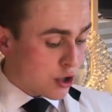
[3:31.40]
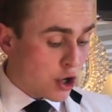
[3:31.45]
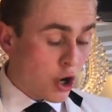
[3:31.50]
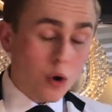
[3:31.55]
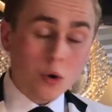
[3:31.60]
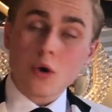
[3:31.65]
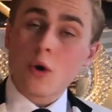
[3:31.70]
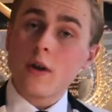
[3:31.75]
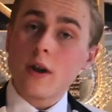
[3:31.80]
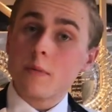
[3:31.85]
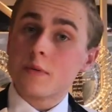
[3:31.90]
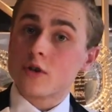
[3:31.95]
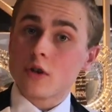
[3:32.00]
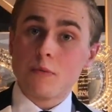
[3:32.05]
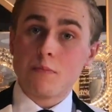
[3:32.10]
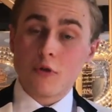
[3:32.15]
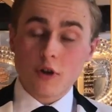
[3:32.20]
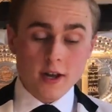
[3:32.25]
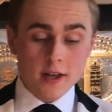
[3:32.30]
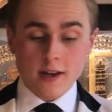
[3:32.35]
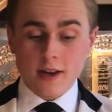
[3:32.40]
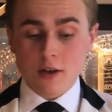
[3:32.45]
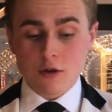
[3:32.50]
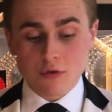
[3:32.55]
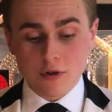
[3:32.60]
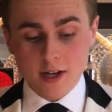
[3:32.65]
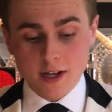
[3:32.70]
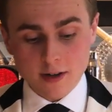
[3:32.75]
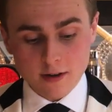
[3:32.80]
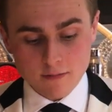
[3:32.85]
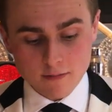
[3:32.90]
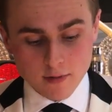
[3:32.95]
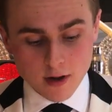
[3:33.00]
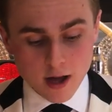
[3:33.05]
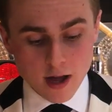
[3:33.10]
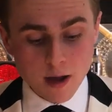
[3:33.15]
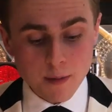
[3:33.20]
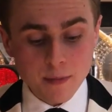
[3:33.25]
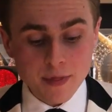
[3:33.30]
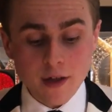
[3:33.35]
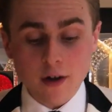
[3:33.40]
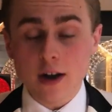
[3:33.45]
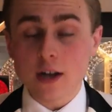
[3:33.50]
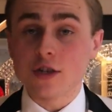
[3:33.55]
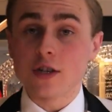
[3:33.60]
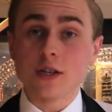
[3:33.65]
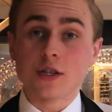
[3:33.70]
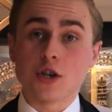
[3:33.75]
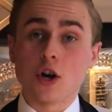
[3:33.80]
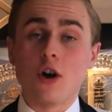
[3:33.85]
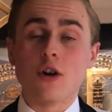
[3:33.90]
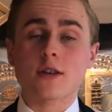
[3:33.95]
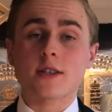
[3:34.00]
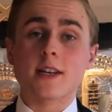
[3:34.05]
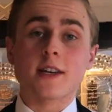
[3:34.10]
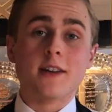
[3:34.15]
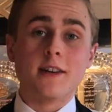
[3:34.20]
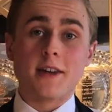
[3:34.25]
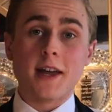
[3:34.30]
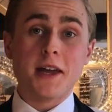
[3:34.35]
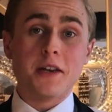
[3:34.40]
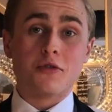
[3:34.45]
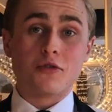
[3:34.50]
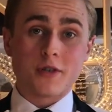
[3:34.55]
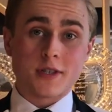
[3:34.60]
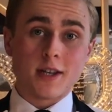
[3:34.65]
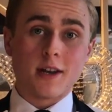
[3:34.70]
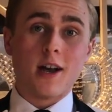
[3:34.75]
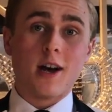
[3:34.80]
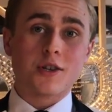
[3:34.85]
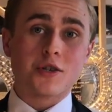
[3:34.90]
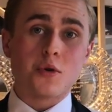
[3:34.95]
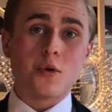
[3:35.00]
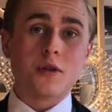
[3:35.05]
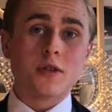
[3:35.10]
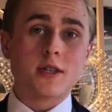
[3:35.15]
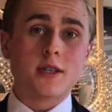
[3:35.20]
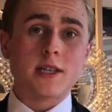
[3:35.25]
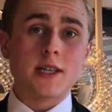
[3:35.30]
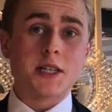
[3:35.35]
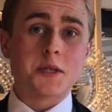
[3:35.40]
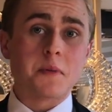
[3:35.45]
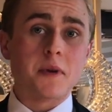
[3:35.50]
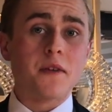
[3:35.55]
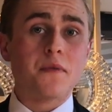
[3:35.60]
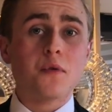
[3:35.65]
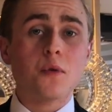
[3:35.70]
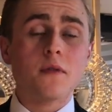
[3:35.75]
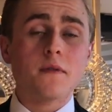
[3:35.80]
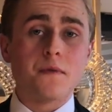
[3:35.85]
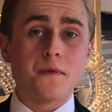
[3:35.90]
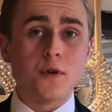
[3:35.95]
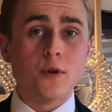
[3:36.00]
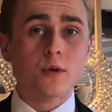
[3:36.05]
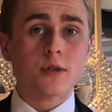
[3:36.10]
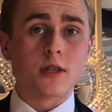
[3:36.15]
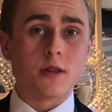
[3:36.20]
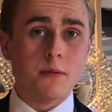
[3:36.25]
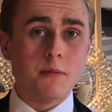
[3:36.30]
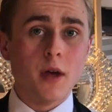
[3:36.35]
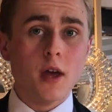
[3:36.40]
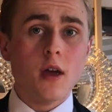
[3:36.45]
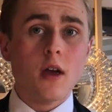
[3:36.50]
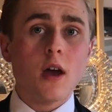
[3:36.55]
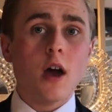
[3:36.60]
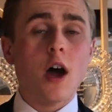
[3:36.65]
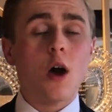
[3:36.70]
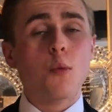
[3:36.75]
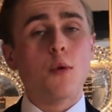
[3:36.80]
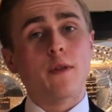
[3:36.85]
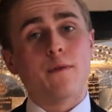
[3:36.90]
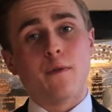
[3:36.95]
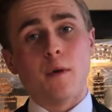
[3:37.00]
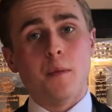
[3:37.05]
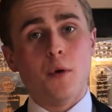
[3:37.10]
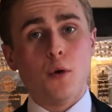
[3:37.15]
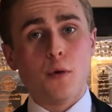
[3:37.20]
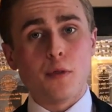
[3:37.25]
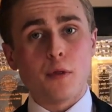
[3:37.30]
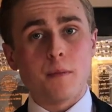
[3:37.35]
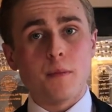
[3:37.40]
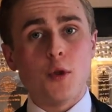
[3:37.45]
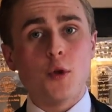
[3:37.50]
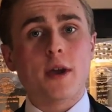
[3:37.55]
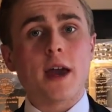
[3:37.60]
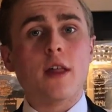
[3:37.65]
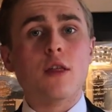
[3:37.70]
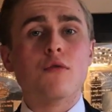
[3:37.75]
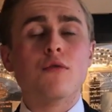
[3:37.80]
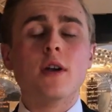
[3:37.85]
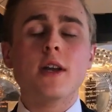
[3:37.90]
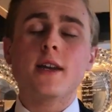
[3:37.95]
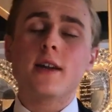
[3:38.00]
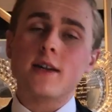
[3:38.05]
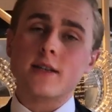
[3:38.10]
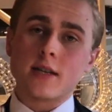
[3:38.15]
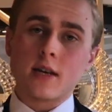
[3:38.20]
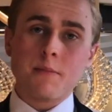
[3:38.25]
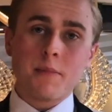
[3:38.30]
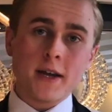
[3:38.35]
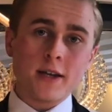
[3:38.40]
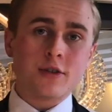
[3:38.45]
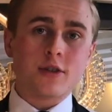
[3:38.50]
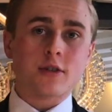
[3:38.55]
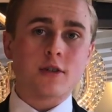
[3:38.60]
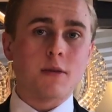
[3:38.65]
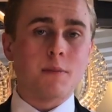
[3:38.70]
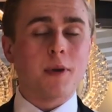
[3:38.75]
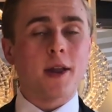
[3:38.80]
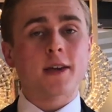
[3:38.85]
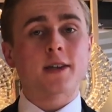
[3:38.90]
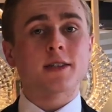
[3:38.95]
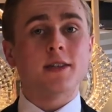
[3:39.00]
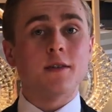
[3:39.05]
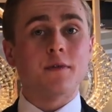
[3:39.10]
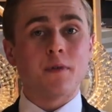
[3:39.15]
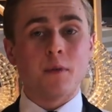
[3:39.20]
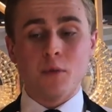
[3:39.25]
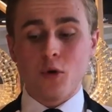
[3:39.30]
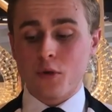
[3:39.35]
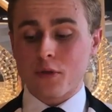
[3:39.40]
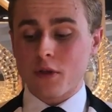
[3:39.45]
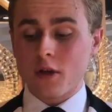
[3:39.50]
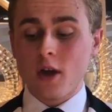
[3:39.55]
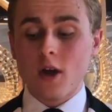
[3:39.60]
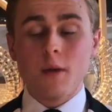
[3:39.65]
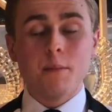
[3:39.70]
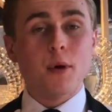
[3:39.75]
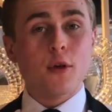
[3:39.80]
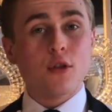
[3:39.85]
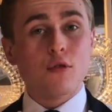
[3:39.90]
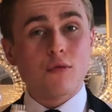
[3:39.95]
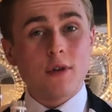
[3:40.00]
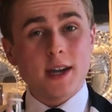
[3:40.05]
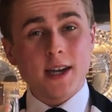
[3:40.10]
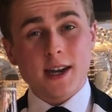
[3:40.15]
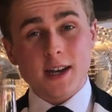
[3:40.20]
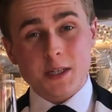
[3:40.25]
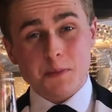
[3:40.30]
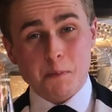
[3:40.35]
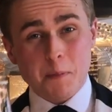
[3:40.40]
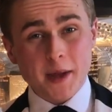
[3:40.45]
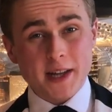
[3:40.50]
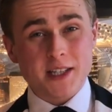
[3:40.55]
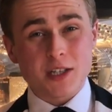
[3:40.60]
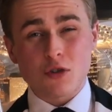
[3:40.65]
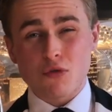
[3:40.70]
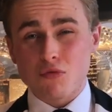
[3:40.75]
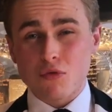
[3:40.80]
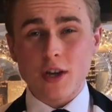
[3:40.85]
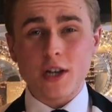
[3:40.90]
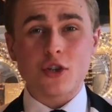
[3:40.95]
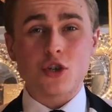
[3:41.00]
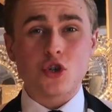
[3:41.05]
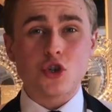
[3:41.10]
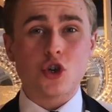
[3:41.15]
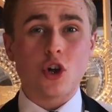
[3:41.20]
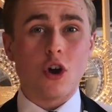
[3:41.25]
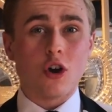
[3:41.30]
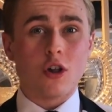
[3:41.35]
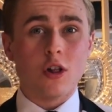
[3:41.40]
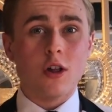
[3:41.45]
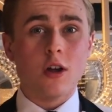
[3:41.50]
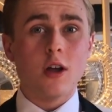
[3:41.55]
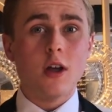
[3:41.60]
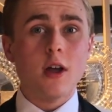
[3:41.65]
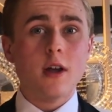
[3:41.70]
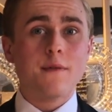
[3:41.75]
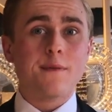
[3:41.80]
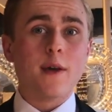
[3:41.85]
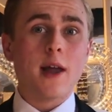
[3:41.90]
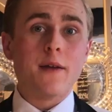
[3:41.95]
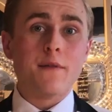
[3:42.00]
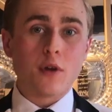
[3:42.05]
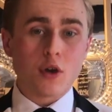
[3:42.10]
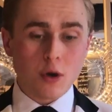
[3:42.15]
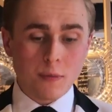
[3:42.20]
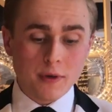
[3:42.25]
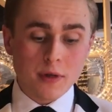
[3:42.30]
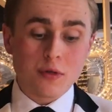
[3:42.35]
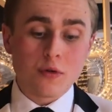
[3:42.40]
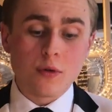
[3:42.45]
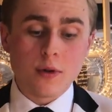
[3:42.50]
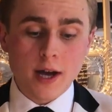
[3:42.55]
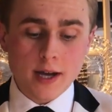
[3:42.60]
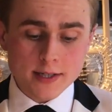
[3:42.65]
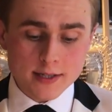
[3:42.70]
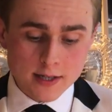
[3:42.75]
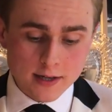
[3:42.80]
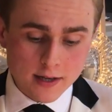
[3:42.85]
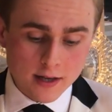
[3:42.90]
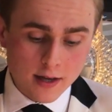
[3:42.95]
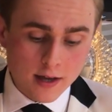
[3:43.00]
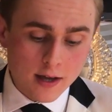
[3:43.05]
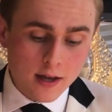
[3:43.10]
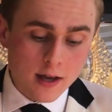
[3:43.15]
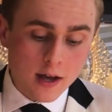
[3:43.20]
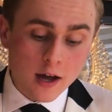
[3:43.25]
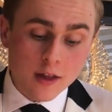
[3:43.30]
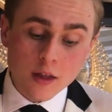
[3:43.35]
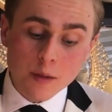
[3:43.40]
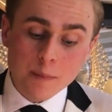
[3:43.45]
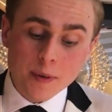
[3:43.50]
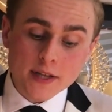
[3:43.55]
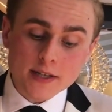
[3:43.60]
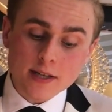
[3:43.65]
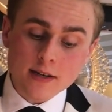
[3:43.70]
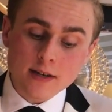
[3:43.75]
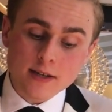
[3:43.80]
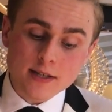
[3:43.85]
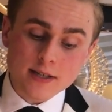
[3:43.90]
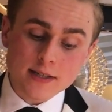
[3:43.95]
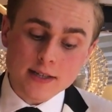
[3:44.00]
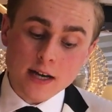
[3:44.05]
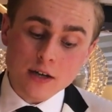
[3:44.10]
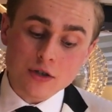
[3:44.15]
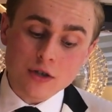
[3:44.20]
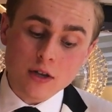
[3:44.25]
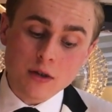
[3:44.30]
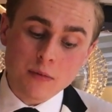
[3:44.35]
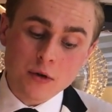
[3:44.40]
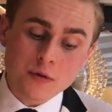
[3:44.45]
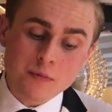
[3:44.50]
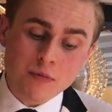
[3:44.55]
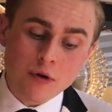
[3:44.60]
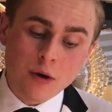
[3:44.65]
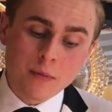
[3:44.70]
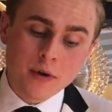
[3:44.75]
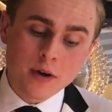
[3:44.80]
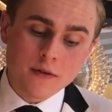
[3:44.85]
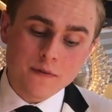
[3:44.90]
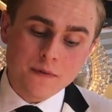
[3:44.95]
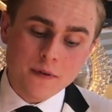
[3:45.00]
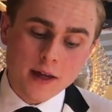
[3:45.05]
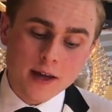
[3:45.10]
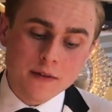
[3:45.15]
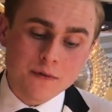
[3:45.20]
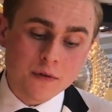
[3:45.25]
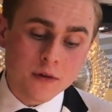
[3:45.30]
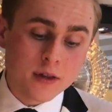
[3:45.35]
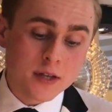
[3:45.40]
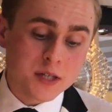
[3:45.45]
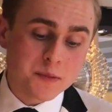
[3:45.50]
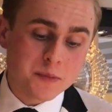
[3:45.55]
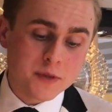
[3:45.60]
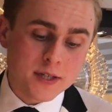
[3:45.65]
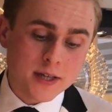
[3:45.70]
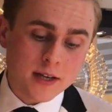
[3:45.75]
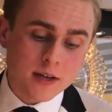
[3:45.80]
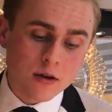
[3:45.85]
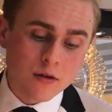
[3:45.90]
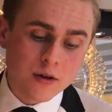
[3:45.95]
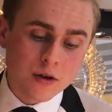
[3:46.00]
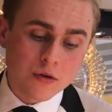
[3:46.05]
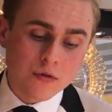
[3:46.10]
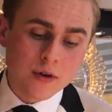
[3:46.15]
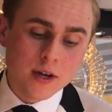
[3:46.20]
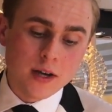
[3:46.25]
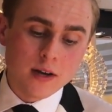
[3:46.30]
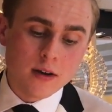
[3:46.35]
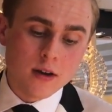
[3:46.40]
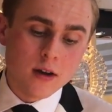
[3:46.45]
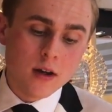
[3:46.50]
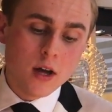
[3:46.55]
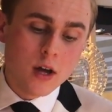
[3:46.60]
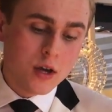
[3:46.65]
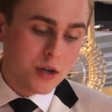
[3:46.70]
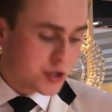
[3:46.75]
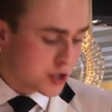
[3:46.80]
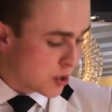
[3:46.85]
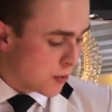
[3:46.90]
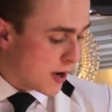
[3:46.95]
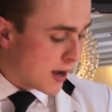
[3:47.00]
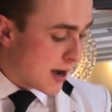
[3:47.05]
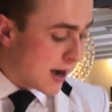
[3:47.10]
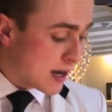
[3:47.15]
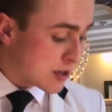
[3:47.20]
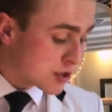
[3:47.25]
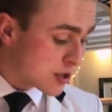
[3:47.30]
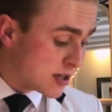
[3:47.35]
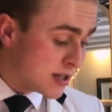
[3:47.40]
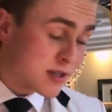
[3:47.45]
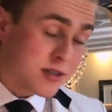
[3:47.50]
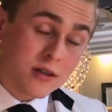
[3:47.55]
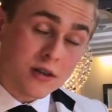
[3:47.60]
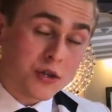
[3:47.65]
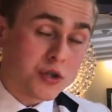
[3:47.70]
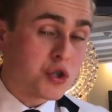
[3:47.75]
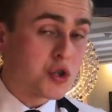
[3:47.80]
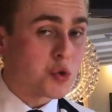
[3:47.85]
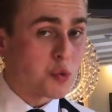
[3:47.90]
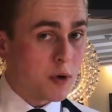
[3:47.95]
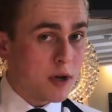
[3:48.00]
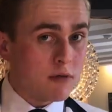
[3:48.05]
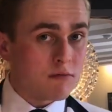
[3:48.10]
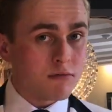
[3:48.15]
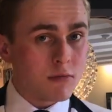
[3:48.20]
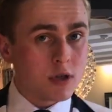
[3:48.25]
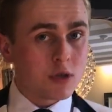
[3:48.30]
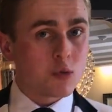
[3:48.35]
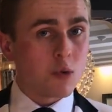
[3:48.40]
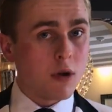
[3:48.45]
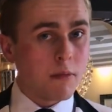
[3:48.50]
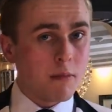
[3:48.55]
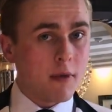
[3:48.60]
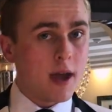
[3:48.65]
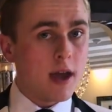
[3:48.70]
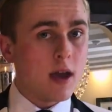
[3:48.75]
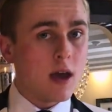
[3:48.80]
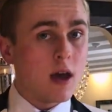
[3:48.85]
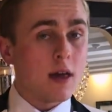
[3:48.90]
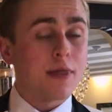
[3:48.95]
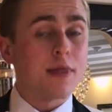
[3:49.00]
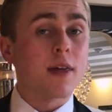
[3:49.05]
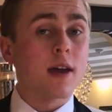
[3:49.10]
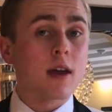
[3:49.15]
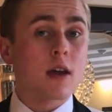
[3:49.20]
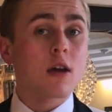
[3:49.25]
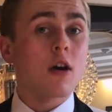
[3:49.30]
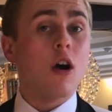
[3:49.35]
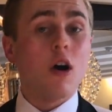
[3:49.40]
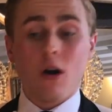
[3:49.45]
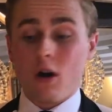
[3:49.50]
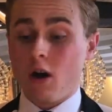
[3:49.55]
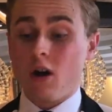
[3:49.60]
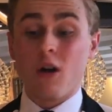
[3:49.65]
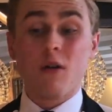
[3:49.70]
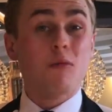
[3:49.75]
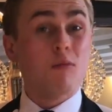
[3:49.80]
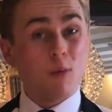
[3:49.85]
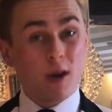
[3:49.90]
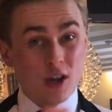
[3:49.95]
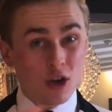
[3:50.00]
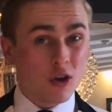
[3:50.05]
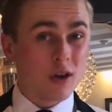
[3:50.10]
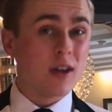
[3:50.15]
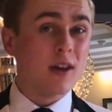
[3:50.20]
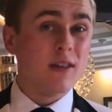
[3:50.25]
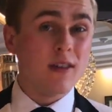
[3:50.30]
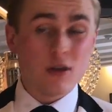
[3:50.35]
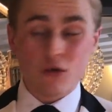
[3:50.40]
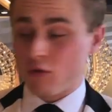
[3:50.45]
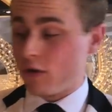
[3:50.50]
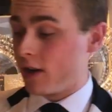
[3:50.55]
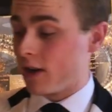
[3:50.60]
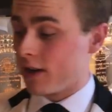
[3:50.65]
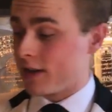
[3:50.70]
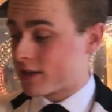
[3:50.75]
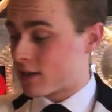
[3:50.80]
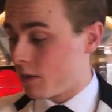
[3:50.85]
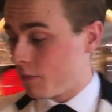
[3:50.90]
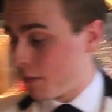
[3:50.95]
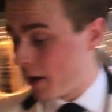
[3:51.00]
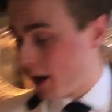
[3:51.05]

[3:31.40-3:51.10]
Cocoa nibs are a brilliant ingredient. They're actually toxic and dangerous in large quantities, but if you infuse them with vermouth, you get the really nice herbaceous complexity of vermouth, but the really nice bitter, rich chocolate flavour coming through nicely. And the bitterness is actually the most prominent flavour in this particular ingredient, so it actually isn't as sweet as one may think when looking at the ingredient list on